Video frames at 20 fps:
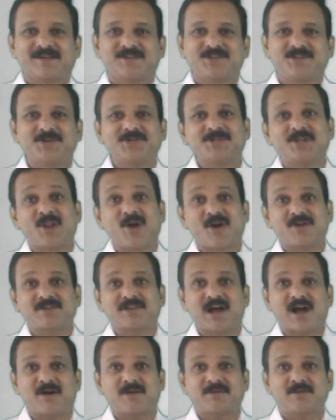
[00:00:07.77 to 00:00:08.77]
Due to
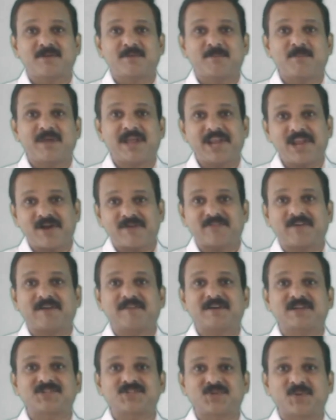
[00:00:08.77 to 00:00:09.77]
lockdown, many of
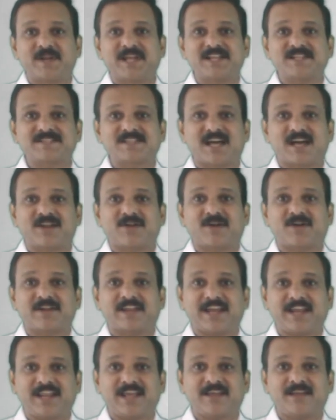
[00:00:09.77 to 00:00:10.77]
our students are not
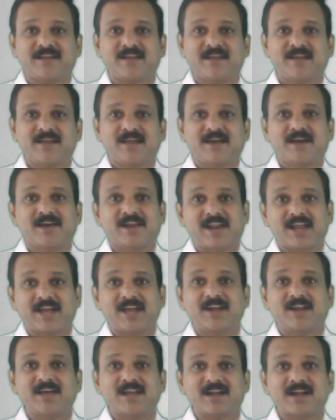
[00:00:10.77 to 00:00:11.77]
getting
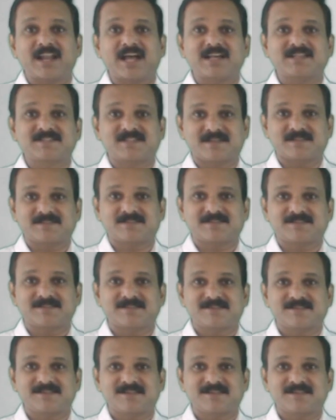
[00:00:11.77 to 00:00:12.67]
regular classes.